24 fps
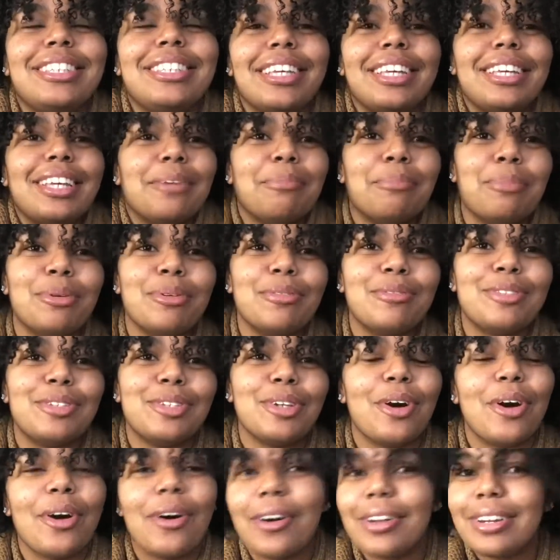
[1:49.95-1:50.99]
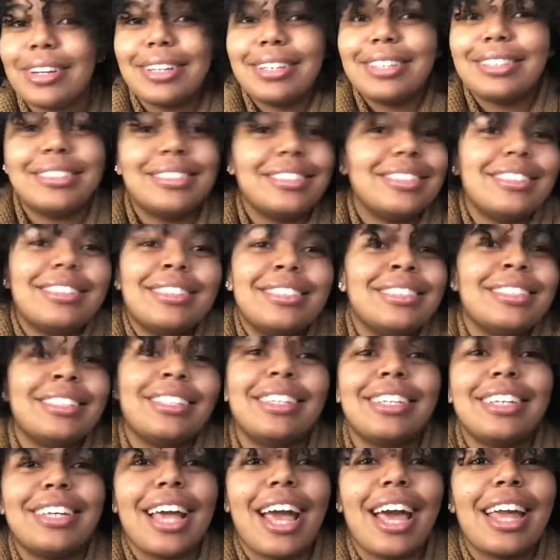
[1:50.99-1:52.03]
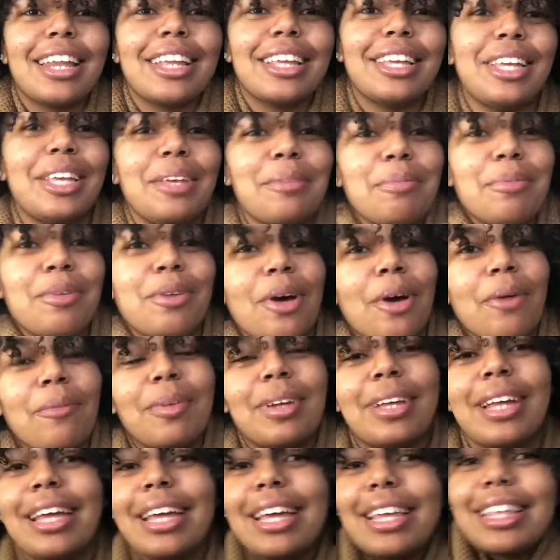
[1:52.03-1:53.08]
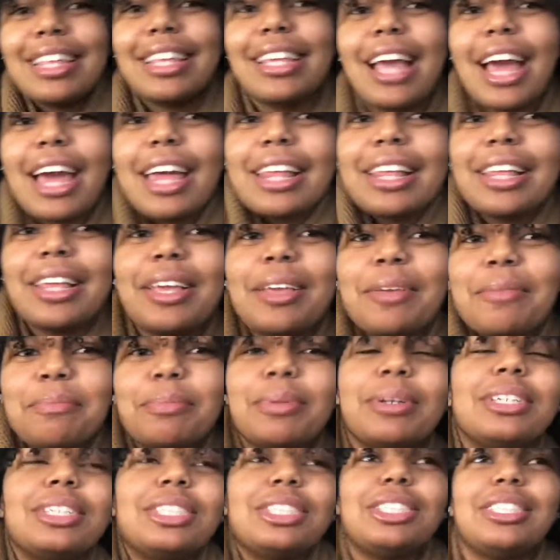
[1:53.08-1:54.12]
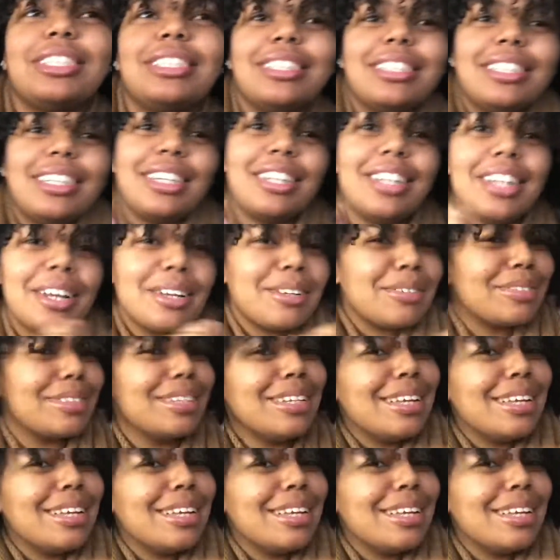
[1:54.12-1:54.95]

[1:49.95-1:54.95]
You moved on, and you gotta keep going. Gotta keep pushing, you know?